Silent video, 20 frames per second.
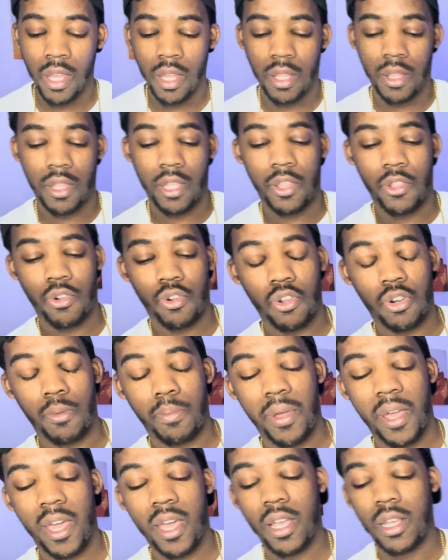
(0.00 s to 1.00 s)
that they're going to
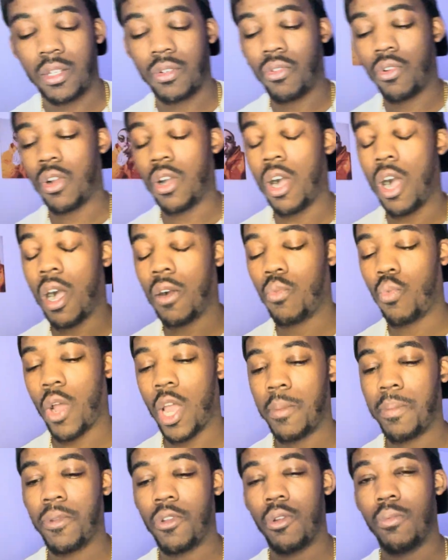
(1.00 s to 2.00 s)
pass for an
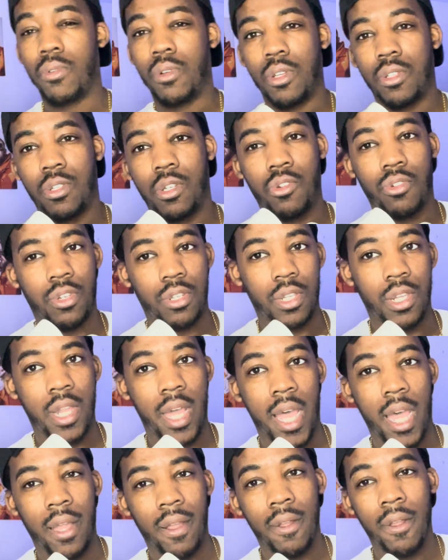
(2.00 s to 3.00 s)
off-white pair because they're just
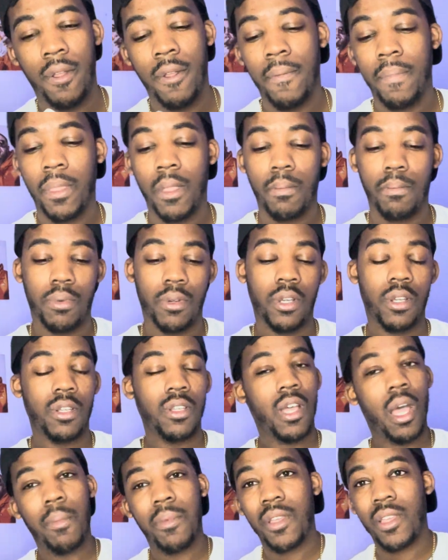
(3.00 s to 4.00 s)
not. But,
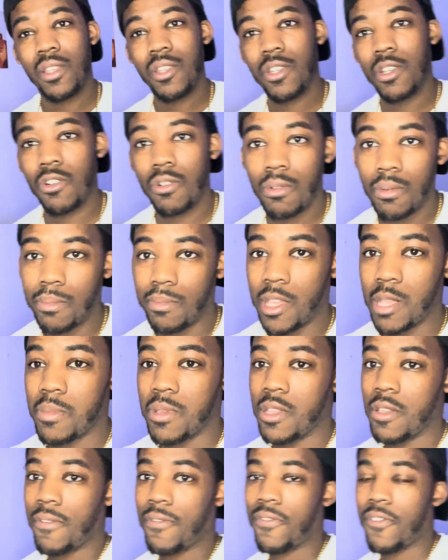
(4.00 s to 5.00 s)
I mean,
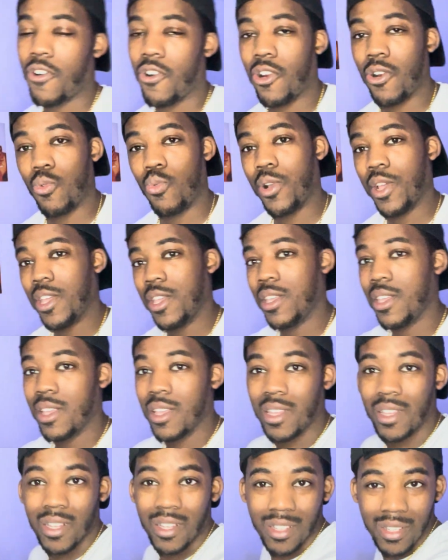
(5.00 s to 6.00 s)
maybe far away,
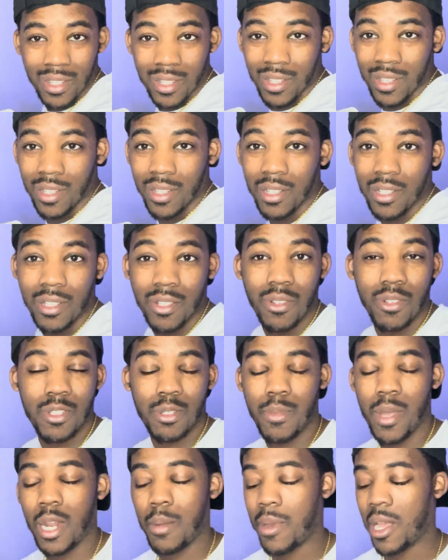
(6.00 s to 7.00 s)

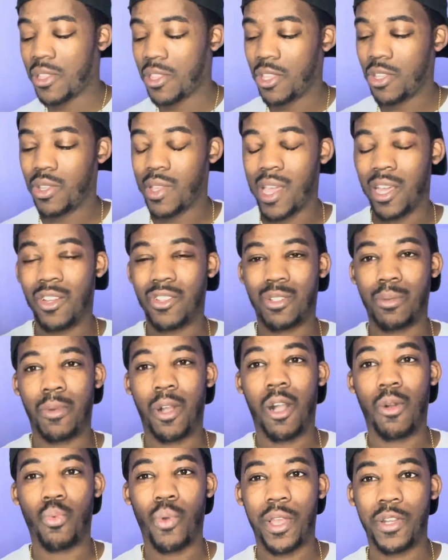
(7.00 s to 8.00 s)
somebody might think you got on some
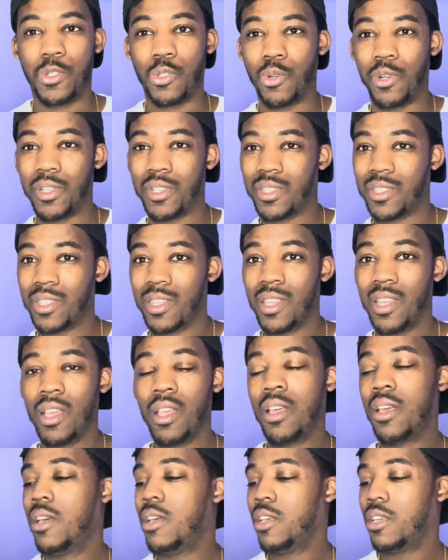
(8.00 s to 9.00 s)
off-white joints.
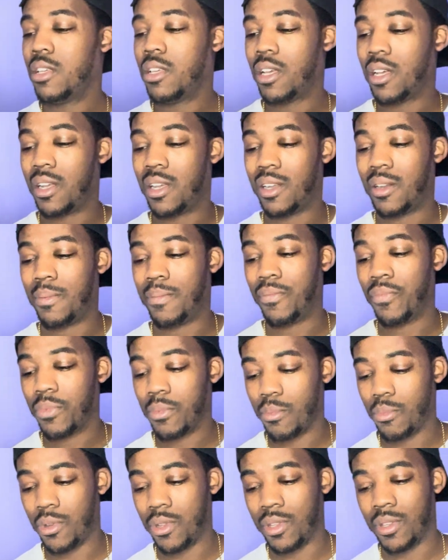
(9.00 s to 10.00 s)

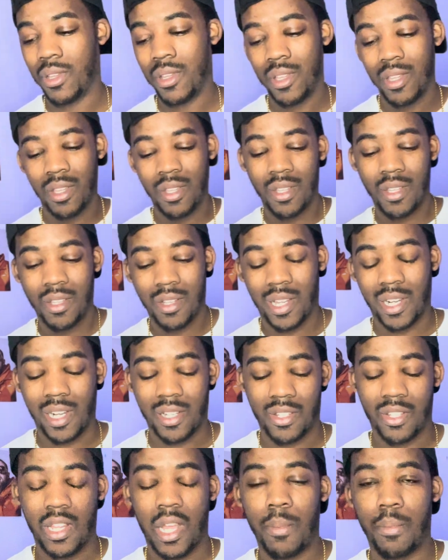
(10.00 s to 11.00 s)
But, like I
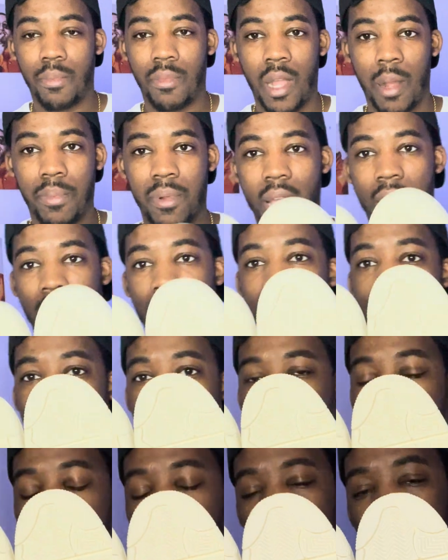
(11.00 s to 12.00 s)
said, I'm kind of like a
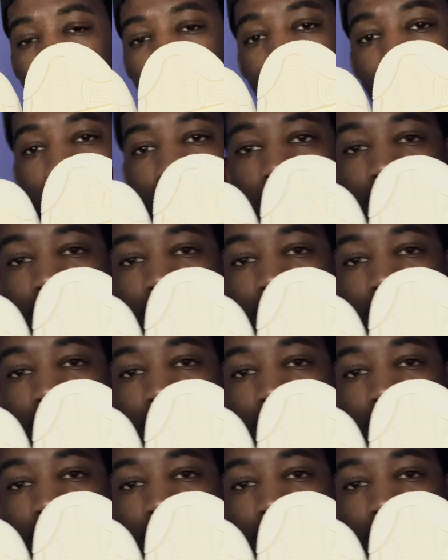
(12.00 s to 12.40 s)
stickler for